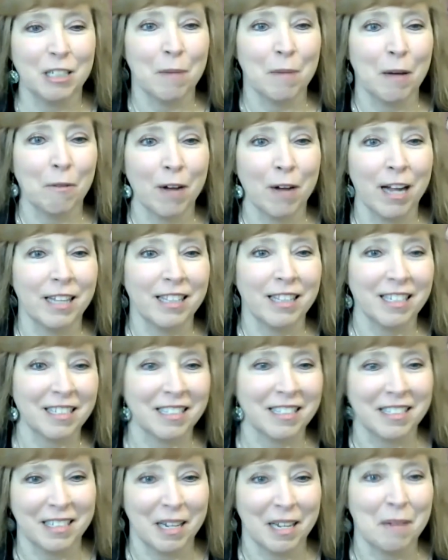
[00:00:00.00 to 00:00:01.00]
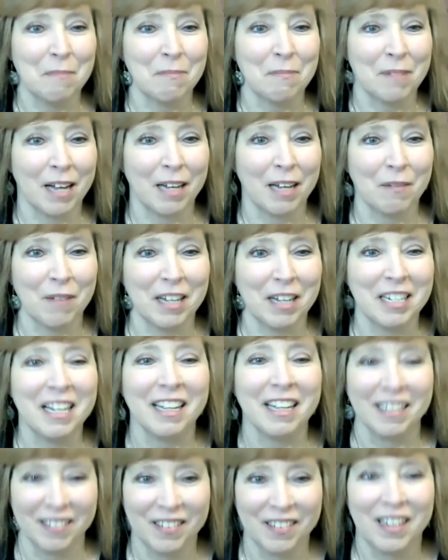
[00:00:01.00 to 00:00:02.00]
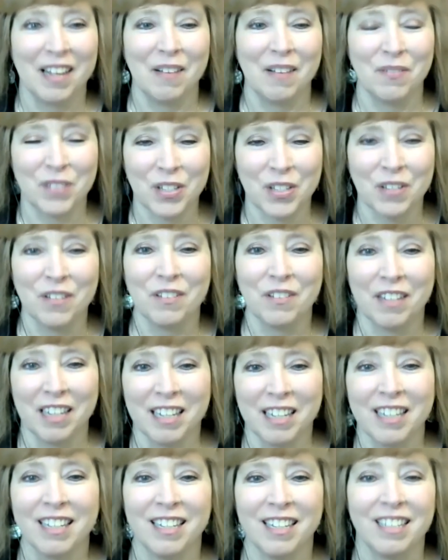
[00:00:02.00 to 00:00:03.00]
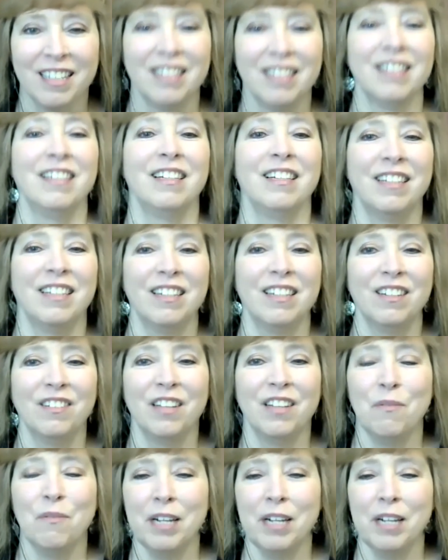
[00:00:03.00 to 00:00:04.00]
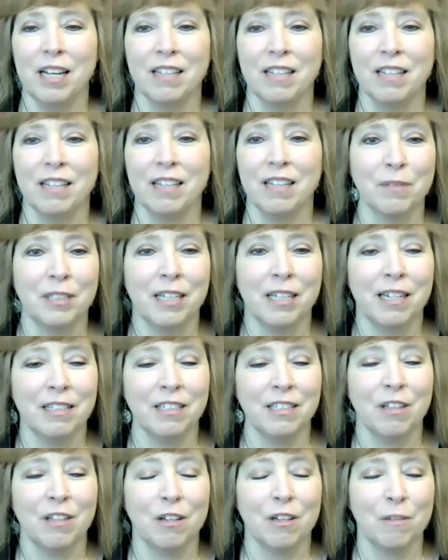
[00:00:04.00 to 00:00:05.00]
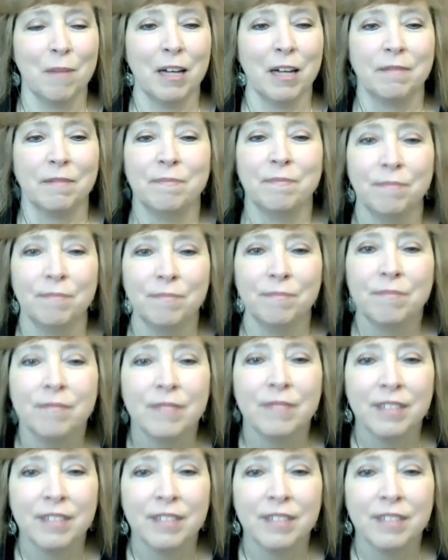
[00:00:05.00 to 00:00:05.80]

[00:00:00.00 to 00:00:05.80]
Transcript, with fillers: to my right that's the same kind of idea. Absolutely. Okay, what else? What else is on your mind? I